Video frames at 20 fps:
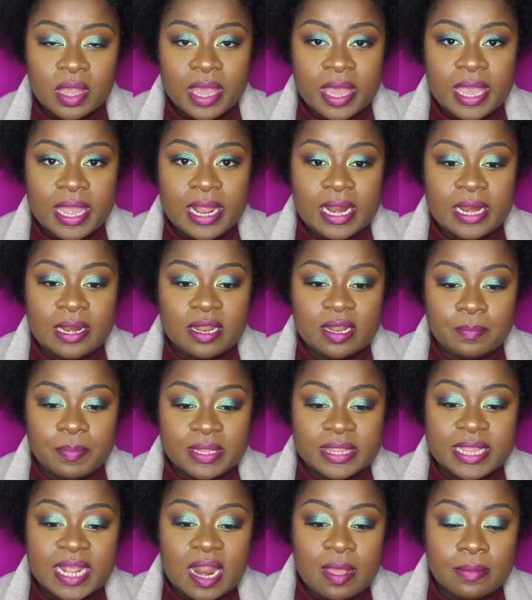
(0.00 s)
el
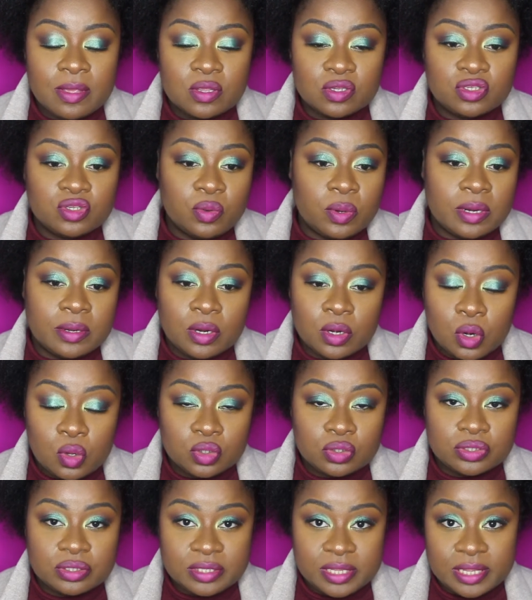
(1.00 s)
pintalabios o el
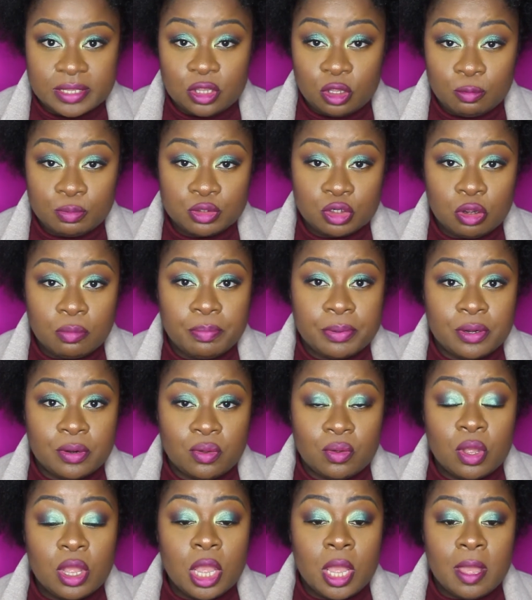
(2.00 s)
gloss de Top Shop,
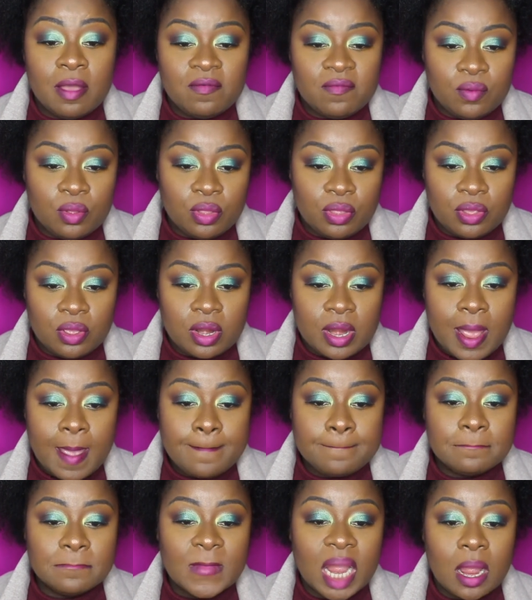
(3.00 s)
pero
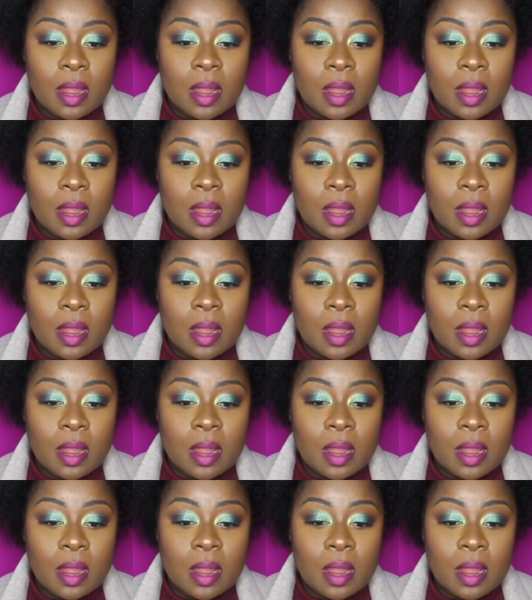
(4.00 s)
funciona.